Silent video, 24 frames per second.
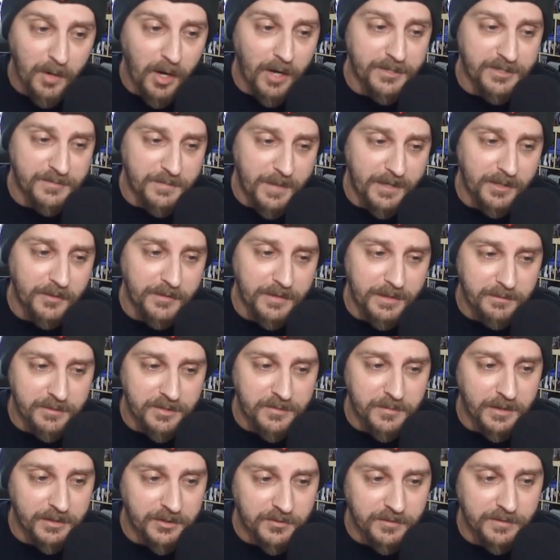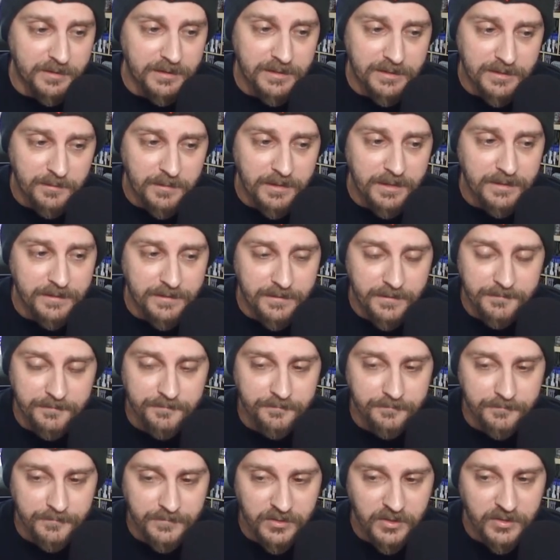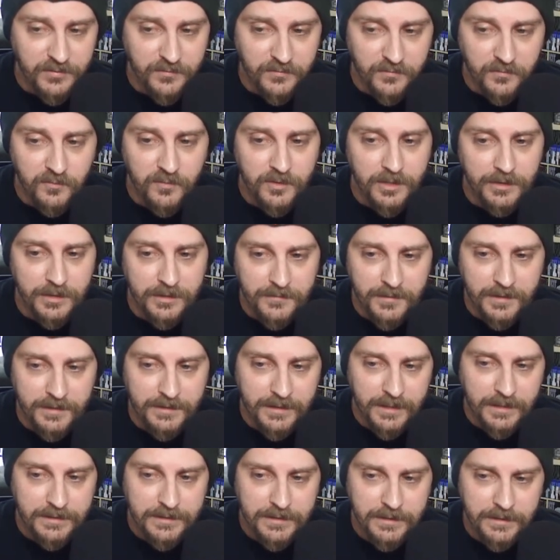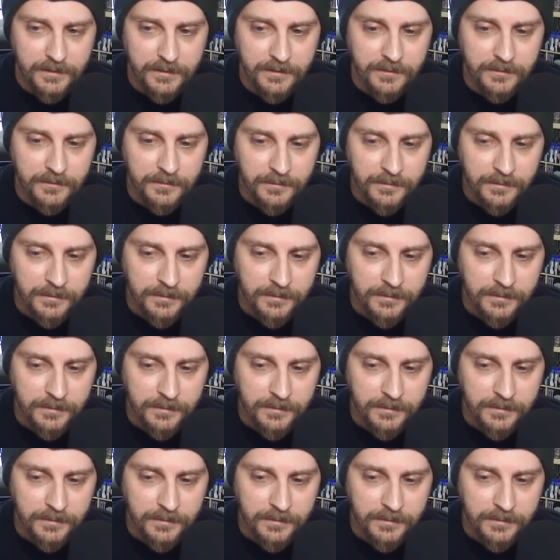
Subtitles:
The boss battle theme especially is amazing. That's really fantastic.